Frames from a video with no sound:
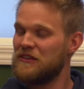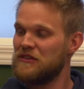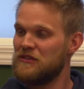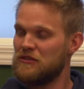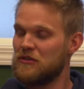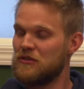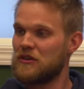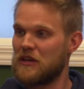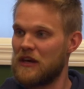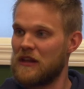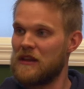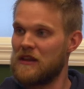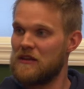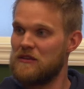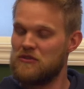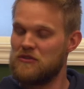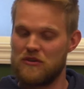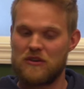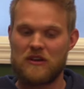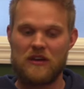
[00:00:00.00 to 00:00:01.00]

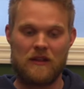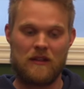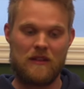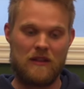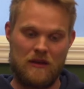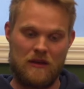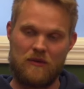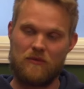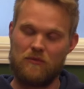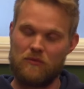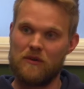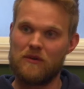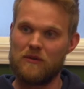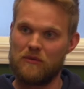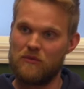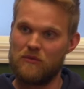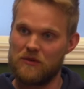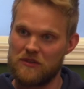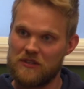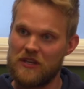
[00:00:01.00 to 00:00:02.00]

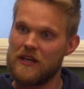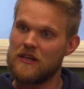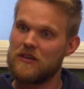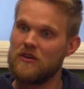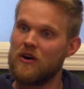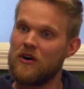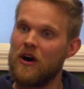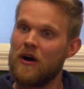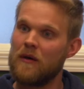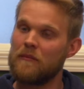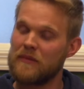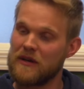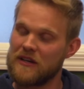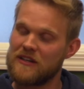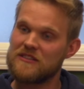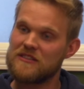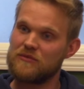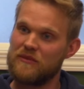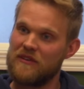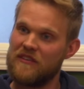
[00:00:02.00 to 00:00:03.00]
we'll take you on
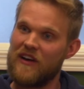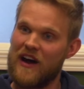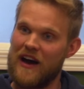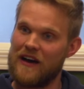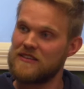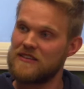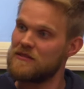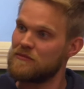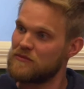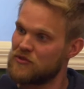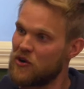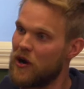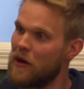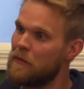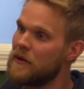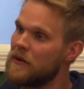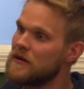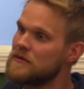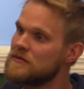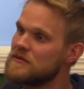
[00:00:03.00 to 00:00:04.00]
because we've had some
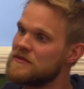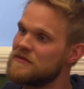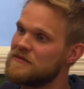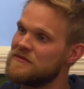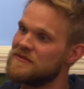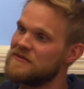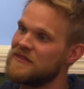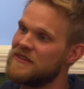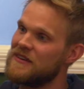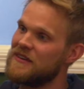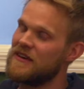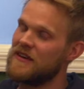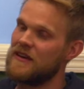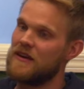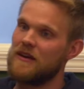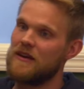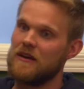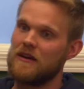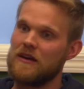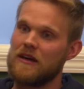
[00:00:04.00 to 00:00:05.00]
dropouts.
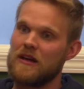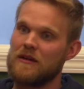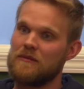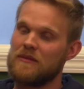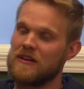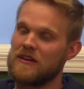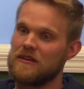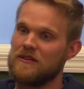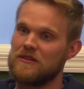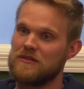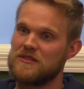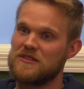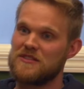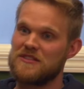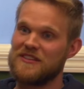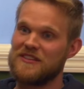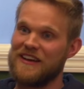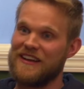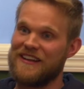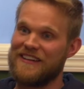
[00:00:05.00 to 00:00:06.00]
And I'm like, oh
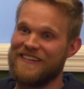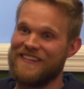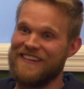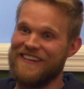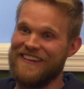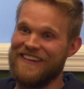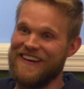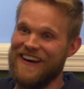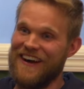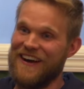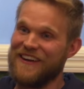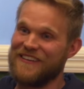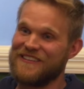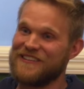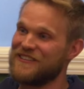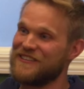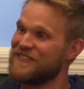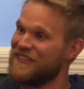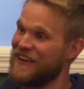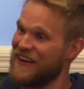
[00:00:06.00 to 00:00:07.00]
shit! I
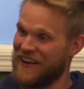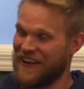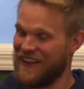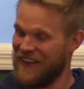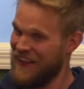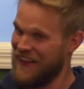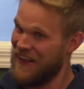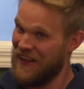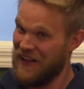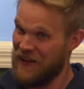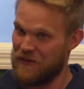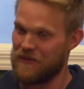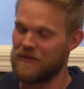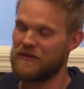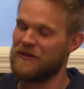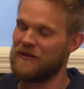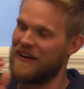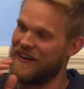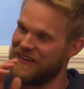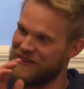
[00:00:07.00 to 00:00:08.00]
just like,
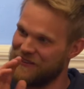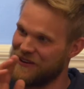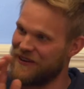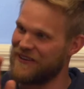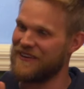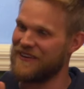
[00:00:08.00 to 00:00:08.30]
well, I